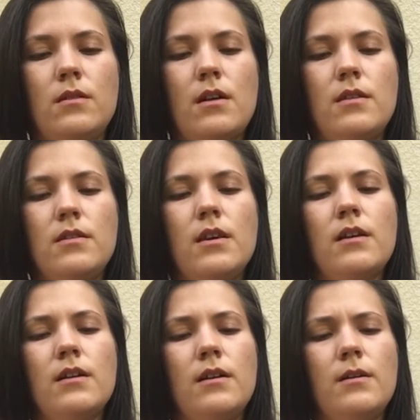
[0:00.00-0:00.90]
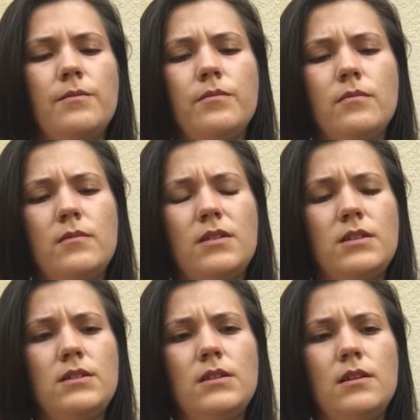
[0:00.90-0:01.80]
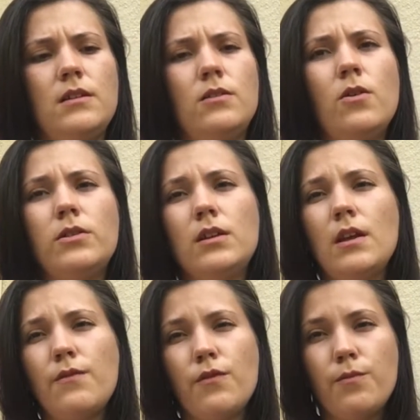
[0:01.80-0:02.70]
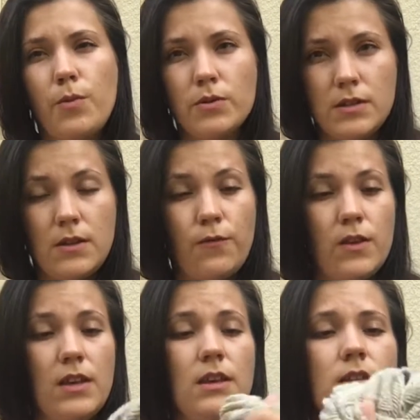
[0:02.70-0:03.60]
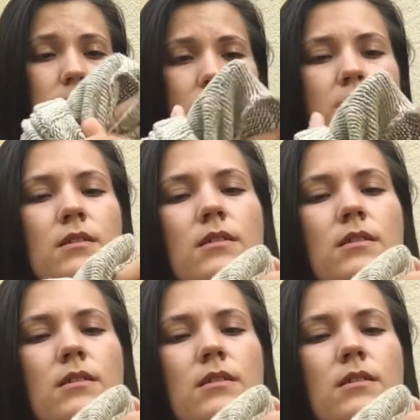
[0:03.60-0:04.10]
I think there is not enough of positive ease,